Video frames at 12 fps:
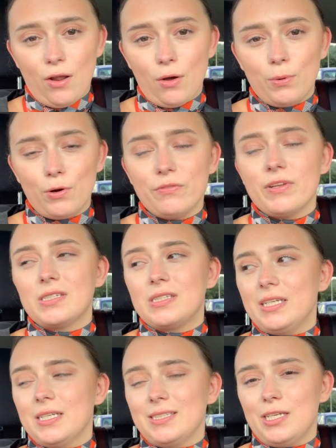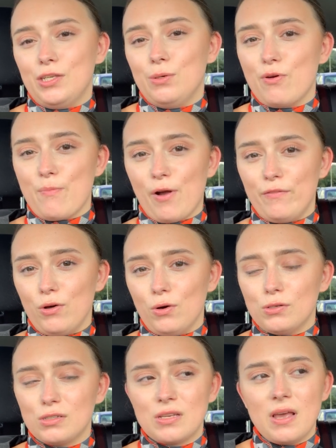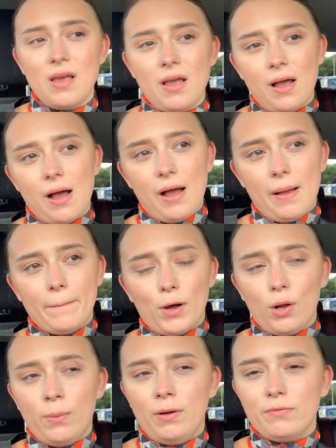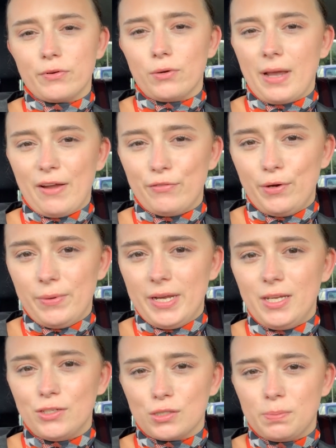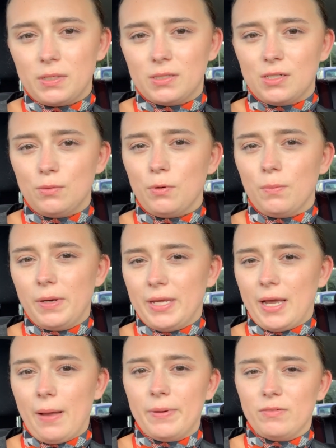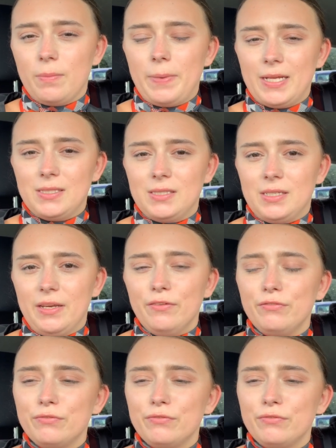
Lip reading: I will obviously continue with my vlogs, but I won't vlog every week just because it will probably get a bit repetitive.